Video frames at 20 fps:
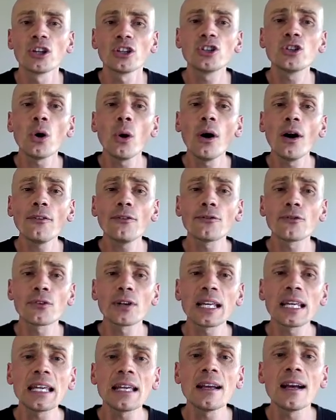Your
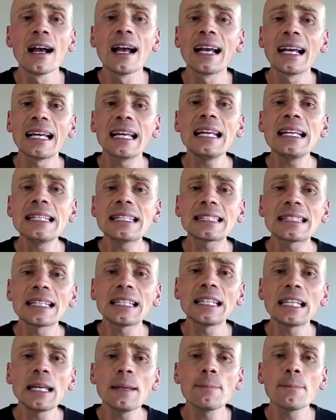free
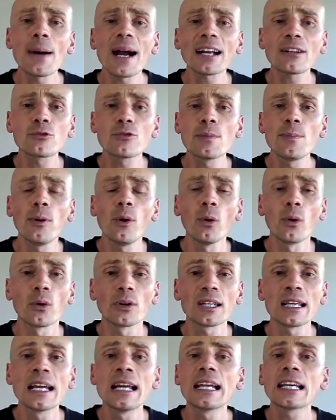Instant Impact
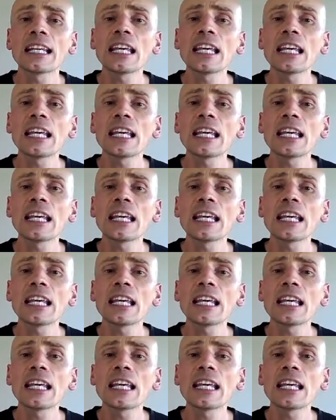Report